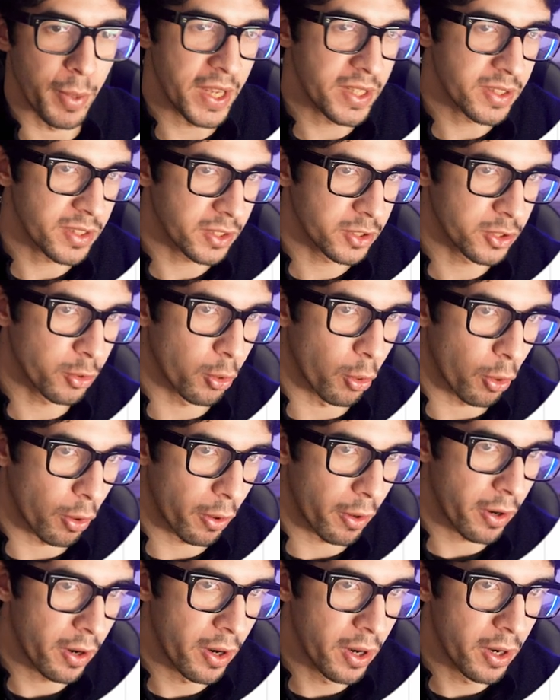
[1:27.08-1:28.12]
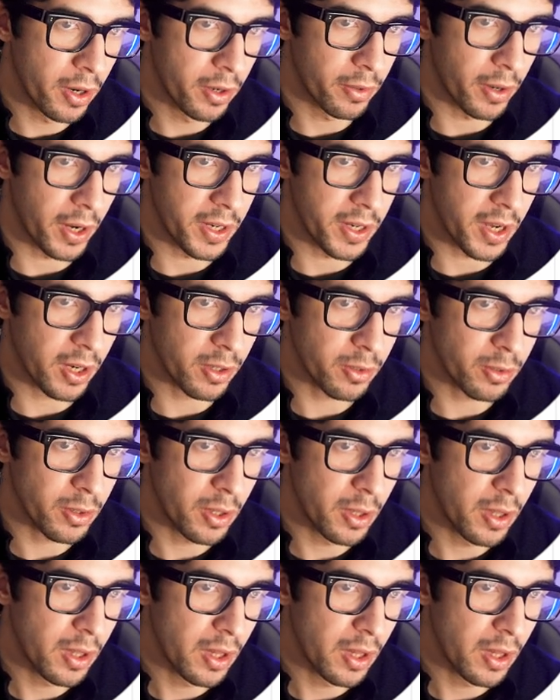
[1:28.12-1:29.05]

basic score right now,